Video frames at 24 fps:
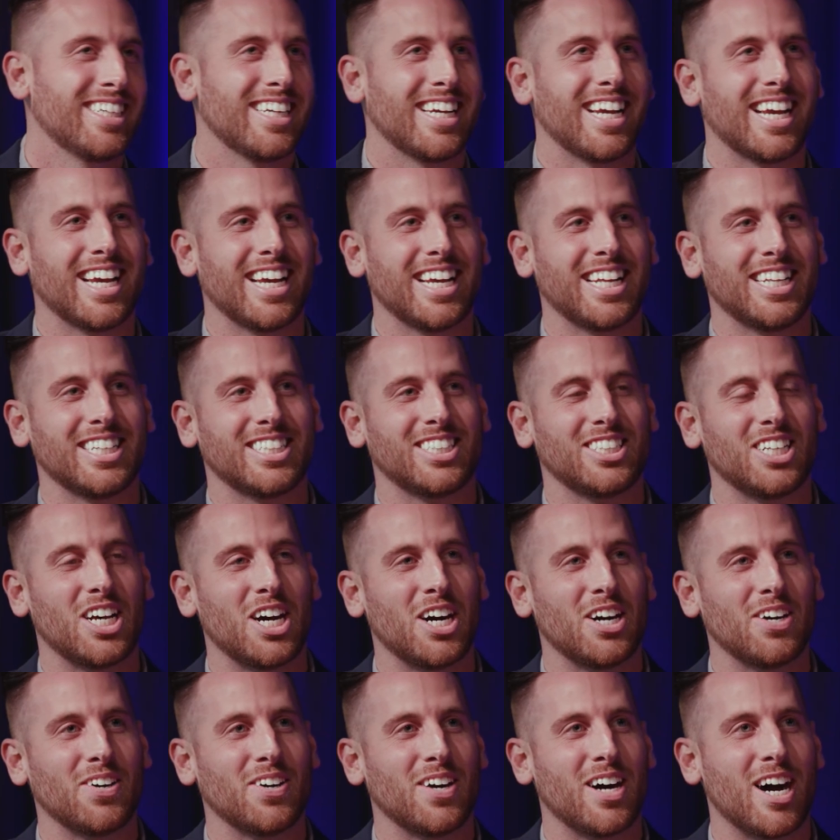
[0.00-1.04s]
And
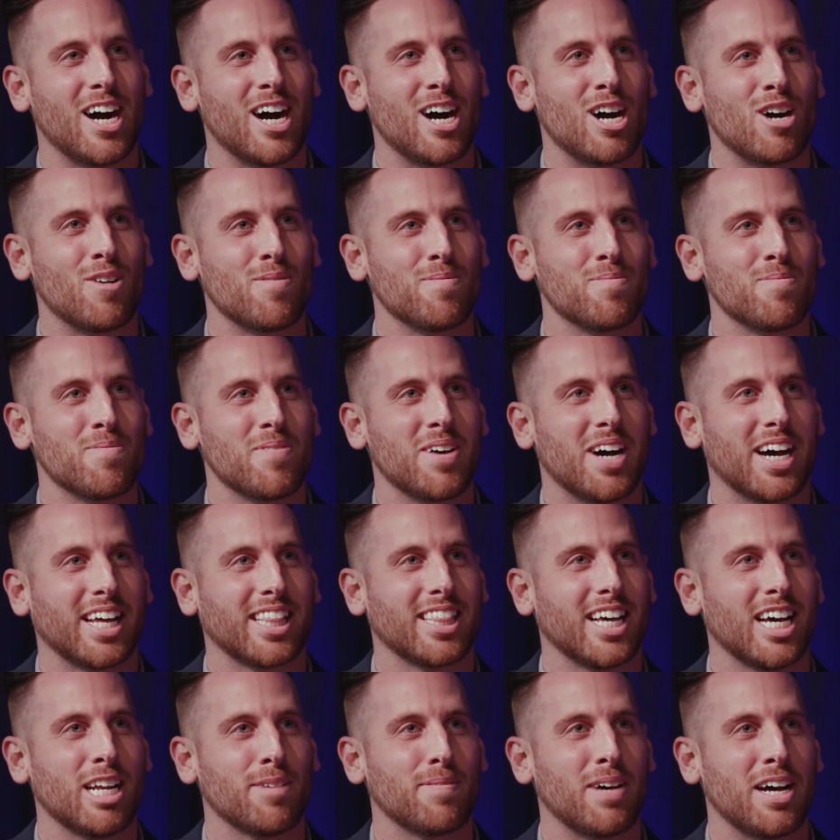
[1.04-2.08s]
so I
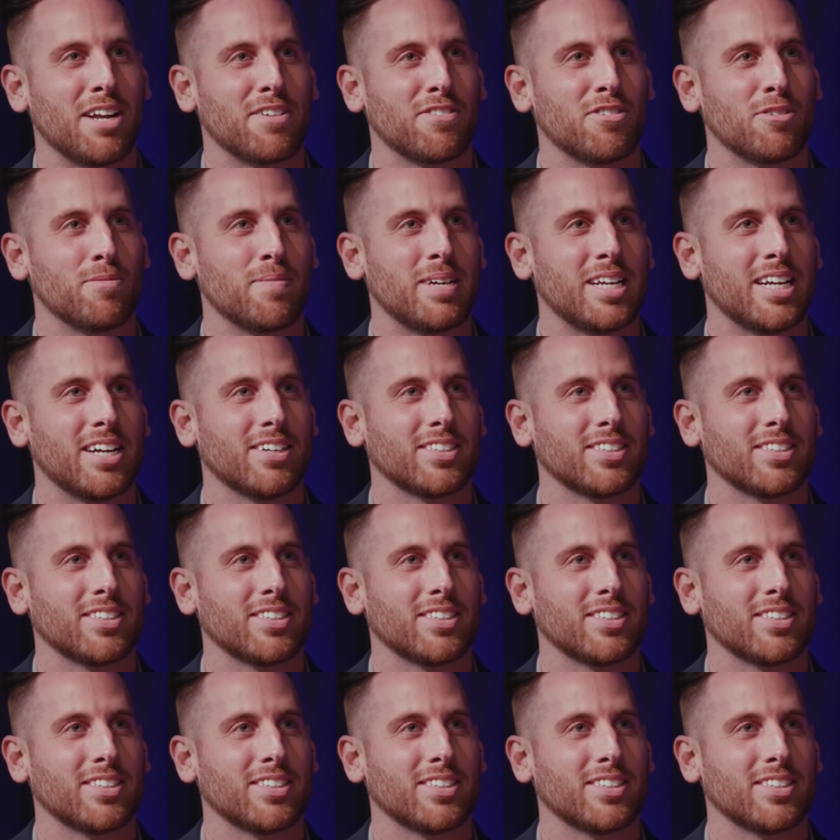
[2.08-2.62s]
thought about it for a minute.